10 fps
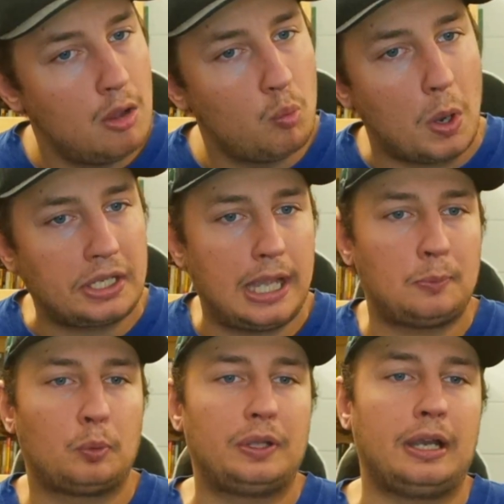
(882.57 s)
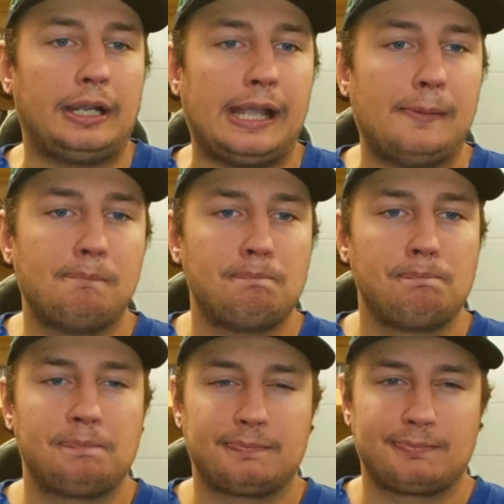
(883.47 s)
What game are we going to get?
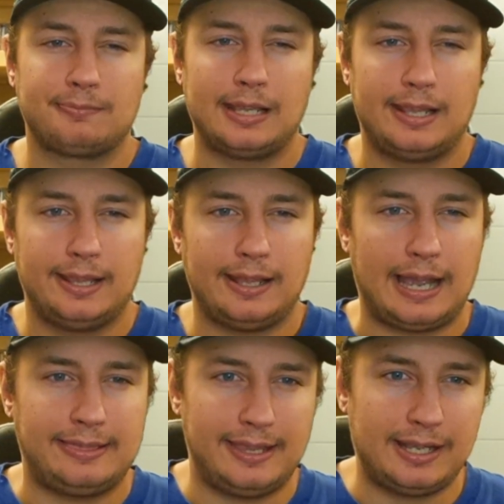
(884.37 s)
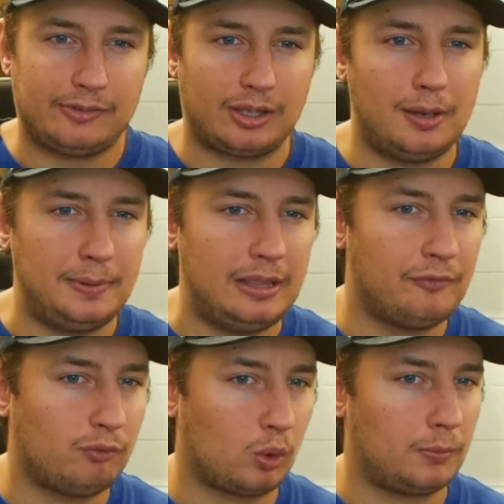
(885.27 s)
I think it's going to be the
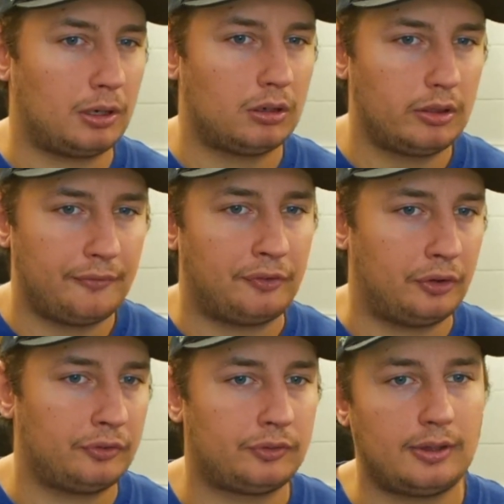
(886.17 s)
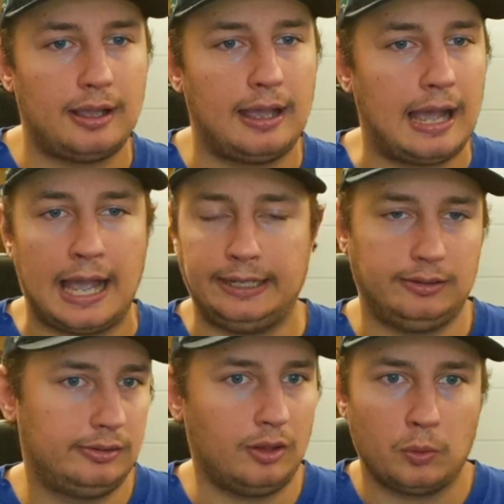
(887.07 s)
former, the first. I
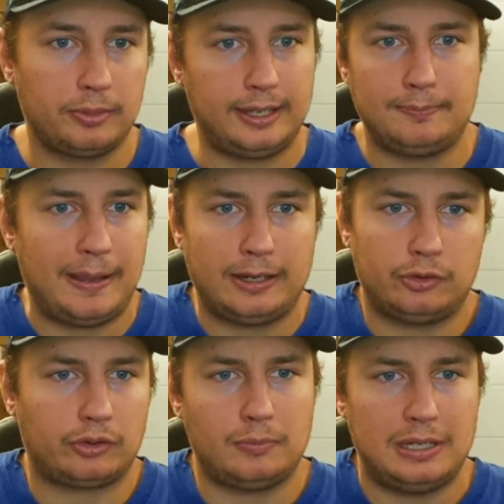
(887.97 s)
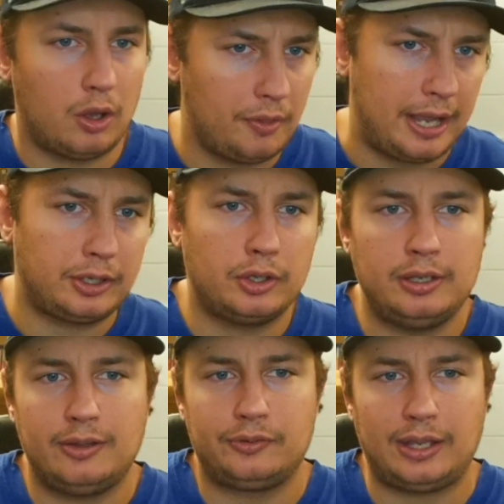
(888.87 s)
don't think Baker's going to be all that good
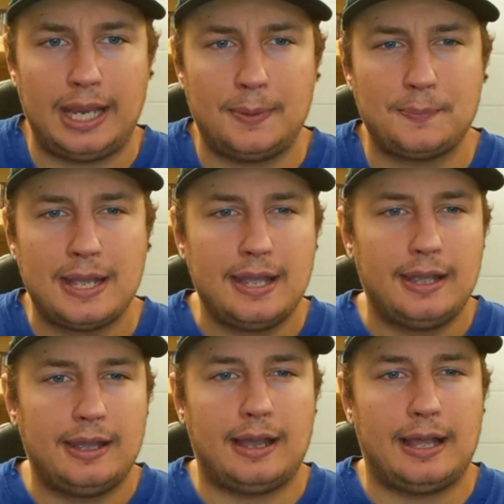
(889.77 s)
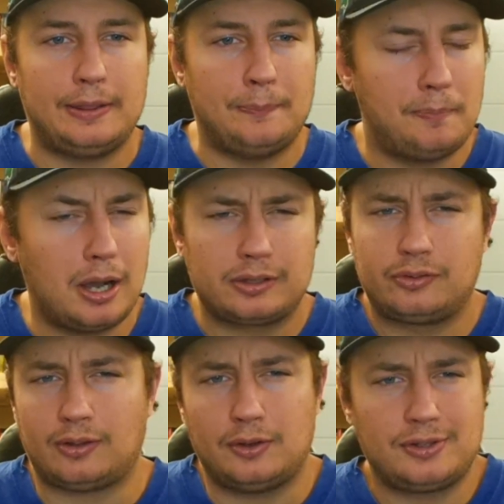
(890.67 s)
in this game. The
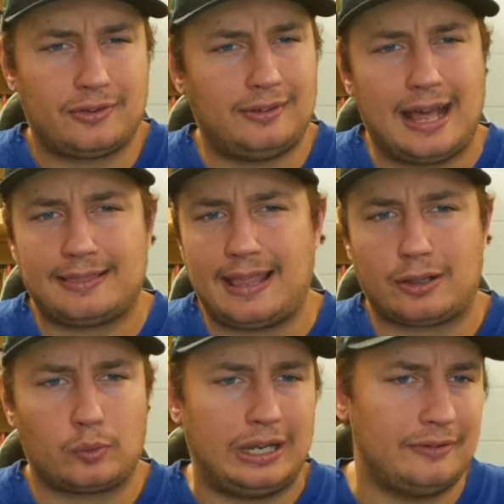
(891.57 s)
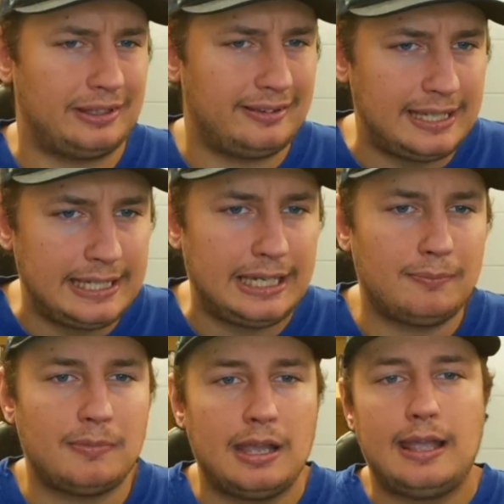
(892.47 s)
Bucs are just not that great of a team.